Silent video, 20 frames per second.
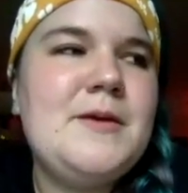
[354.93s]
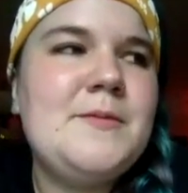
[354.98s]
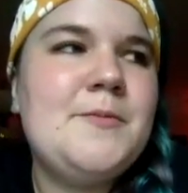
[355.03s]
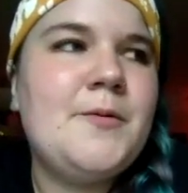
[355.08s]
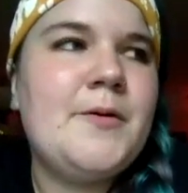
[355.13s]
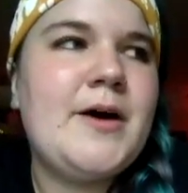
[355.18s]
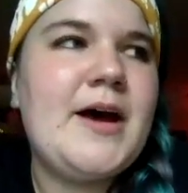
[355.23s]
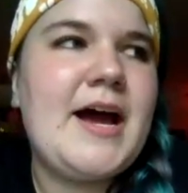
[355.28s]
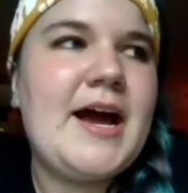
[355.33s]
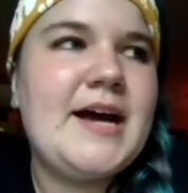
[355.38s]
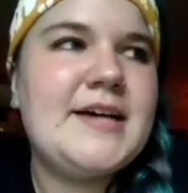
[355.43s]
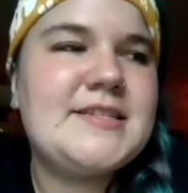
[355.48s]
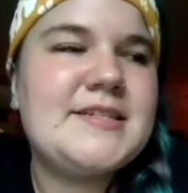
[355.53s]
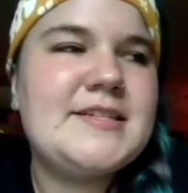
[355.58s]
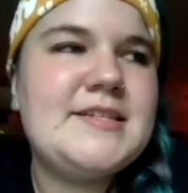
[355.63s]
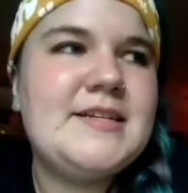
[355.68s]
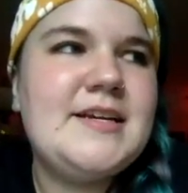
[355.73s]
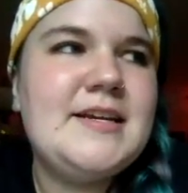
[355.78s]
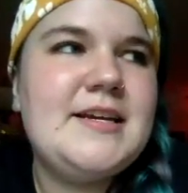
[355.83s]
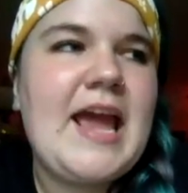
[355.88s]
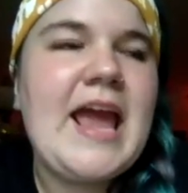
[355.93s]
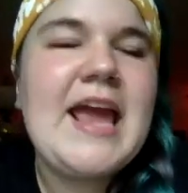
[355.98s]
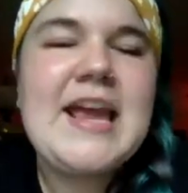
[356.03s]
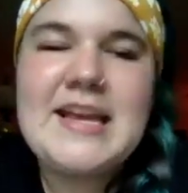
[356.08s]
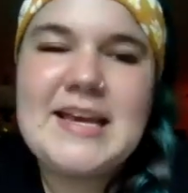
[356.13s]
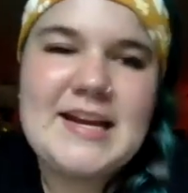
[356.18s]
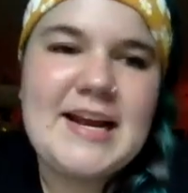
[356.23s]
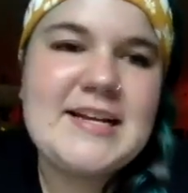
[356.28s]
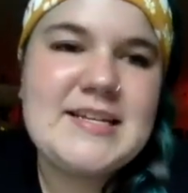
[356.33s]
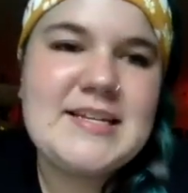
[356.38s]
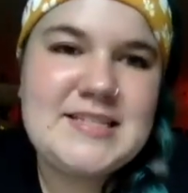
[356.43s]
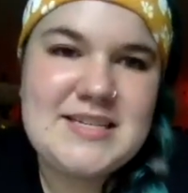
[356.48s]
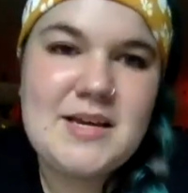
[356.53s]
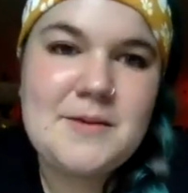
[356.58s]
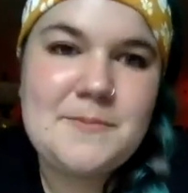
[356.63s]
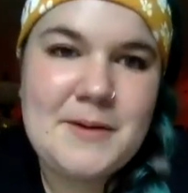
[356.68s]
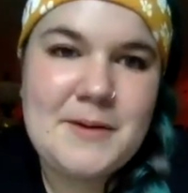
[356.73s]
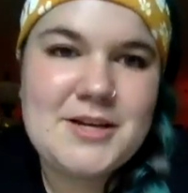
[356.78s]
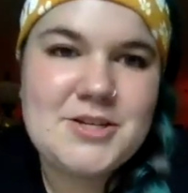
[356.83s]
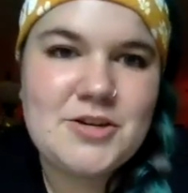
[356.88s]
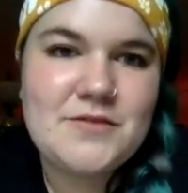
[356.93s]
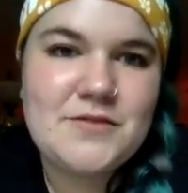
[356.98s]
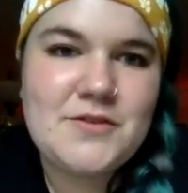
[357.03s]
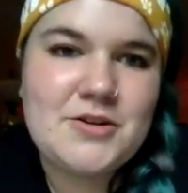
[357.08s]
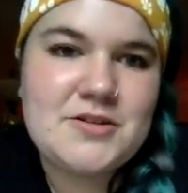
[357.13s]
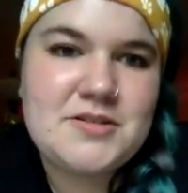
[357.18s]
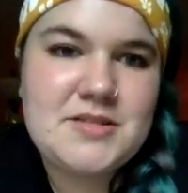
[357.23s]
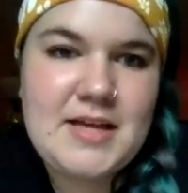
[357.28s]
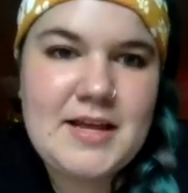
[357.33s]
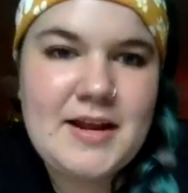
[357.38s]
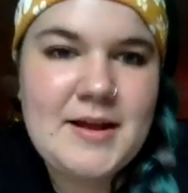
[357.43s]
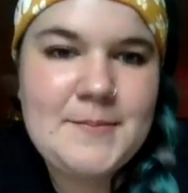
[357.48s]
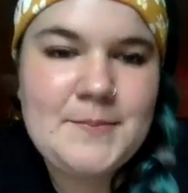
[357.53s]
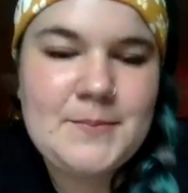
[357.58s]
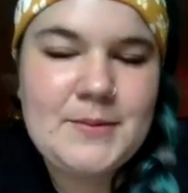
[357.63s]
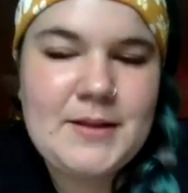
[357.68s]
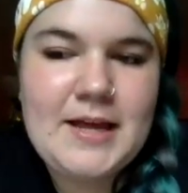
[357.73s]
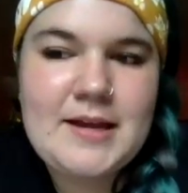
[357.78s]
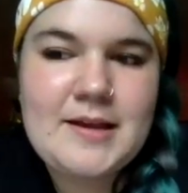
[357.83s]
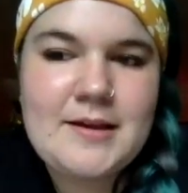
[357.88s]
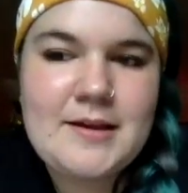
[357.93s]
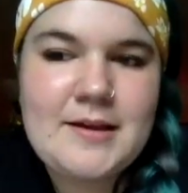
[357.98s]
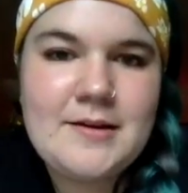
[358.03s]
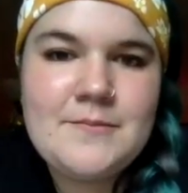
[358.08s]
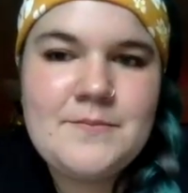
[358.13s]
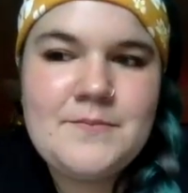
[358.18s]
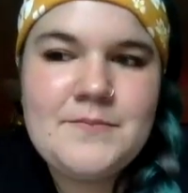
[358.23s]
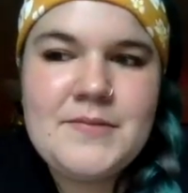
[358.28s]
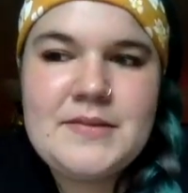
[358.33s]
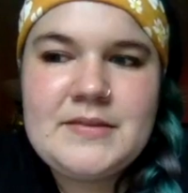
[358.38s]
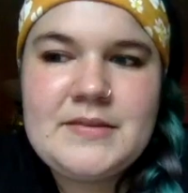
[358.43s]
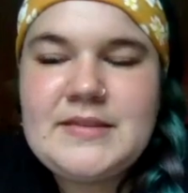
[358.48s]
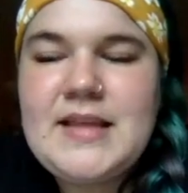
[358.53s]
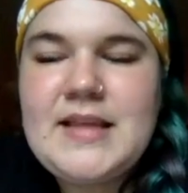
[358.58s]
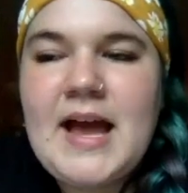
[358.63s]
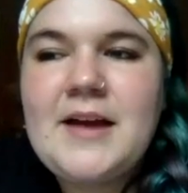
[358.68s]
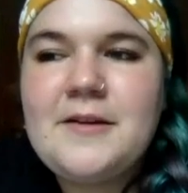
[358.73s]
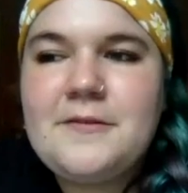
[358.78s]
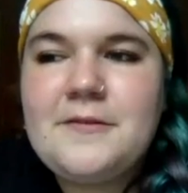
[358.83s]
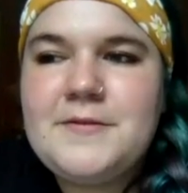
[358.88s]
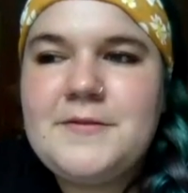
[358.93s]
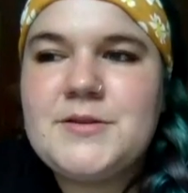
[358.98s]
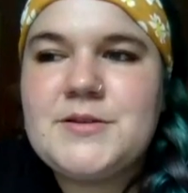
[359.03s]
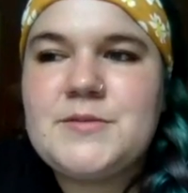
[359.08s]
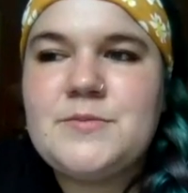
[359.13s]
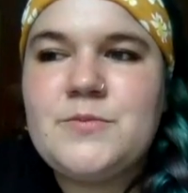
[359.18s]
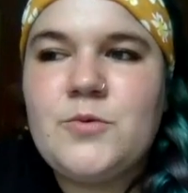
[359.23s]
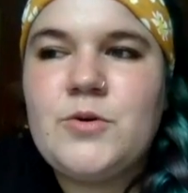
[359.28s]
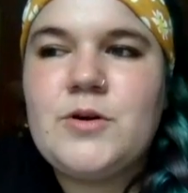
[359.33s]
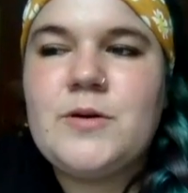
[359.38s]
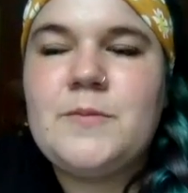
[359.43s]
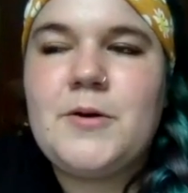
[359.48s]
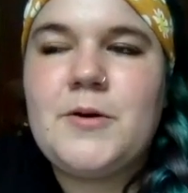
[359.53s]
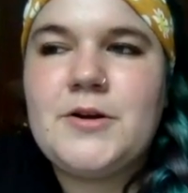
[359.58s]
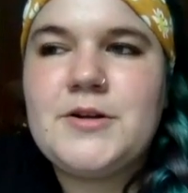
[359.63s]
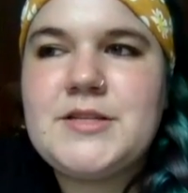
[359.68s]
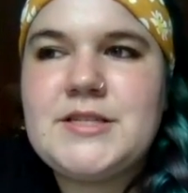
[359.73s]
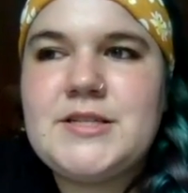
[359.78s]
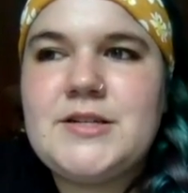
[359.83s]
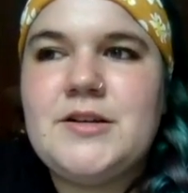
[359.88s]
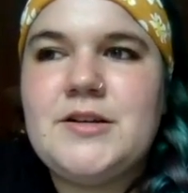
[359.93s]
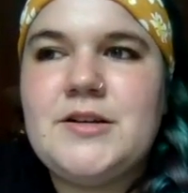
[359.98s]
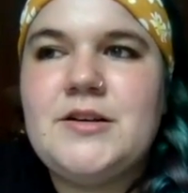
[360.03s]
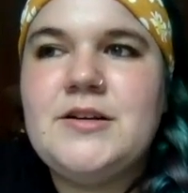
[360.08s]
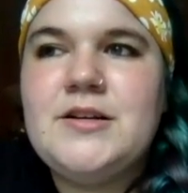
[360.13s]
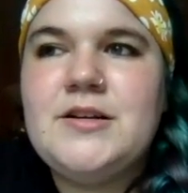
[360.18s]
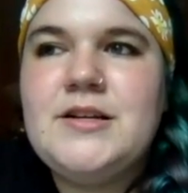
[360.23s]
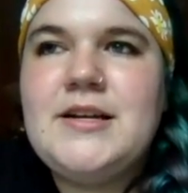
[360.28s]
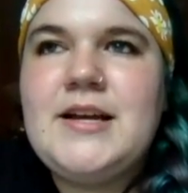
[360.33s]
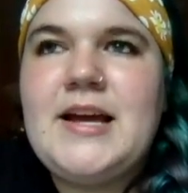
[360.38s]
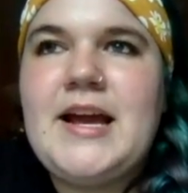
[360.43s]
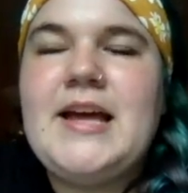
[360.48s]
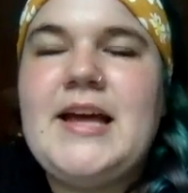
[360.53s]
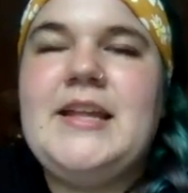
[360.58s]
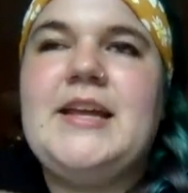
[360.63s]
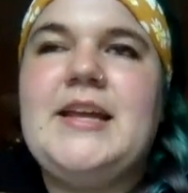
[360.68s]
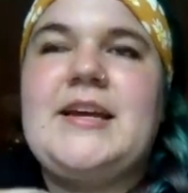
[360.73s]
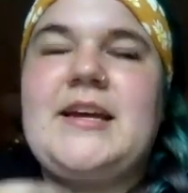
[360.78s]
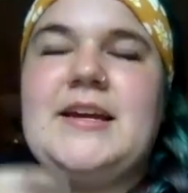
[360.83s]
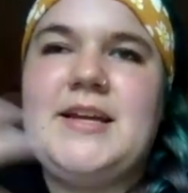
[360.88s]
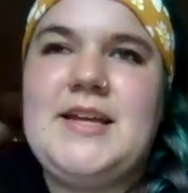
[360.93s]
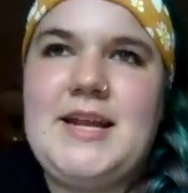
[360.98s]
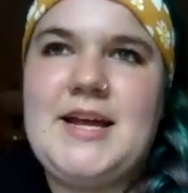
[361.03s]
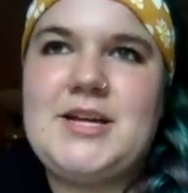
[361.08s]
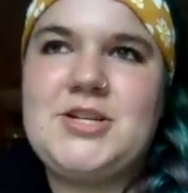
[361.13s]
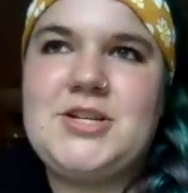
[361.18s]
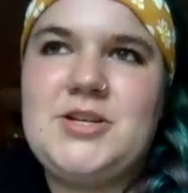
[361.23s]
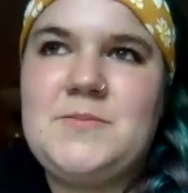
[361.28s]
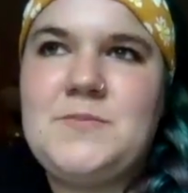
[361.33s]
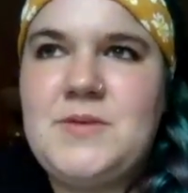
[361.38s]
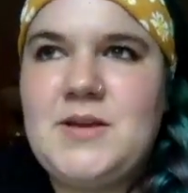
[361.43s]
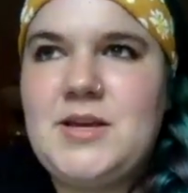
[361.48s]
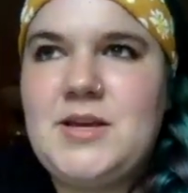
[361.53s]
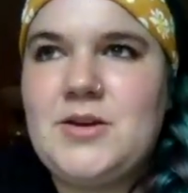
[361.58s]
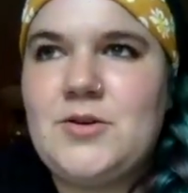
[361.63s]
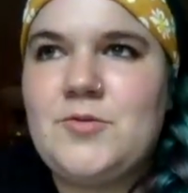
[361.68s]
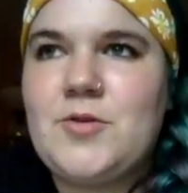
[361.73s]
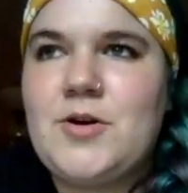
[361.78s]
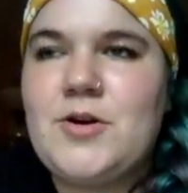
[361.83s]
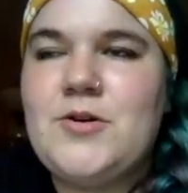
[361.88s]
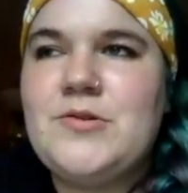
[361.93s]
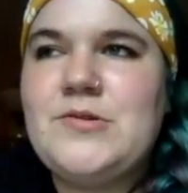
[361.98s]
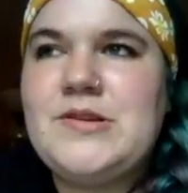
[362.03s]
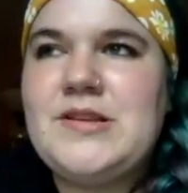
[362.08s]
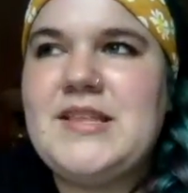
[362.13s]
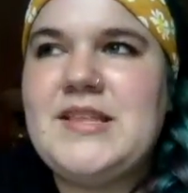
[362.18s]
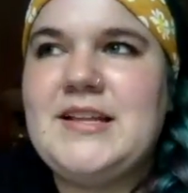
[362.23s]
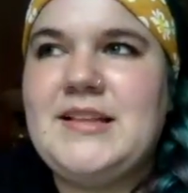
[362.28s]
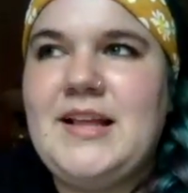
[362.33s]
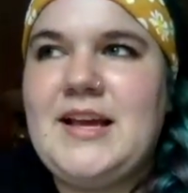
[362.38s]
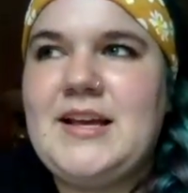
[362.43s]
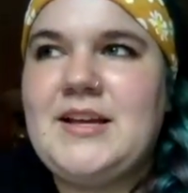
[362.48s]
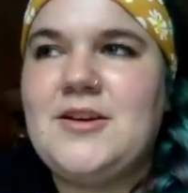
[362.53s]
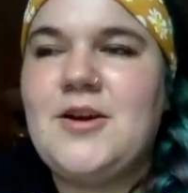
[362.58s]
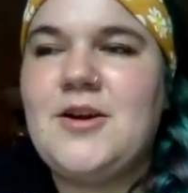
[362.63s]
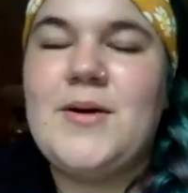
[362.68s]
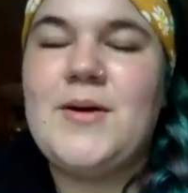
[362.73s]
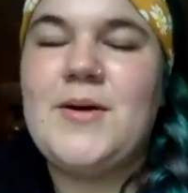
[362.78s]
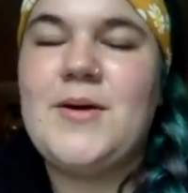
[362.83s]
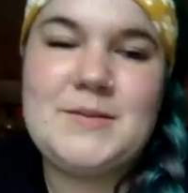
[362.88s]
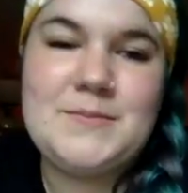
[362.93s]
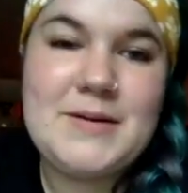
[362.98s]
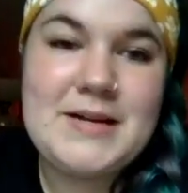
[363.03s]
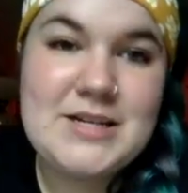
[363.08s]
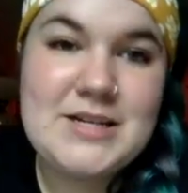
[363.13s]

if people ask hey can i see a picture of your setup like that feels more personal and like a connection being grown than like going on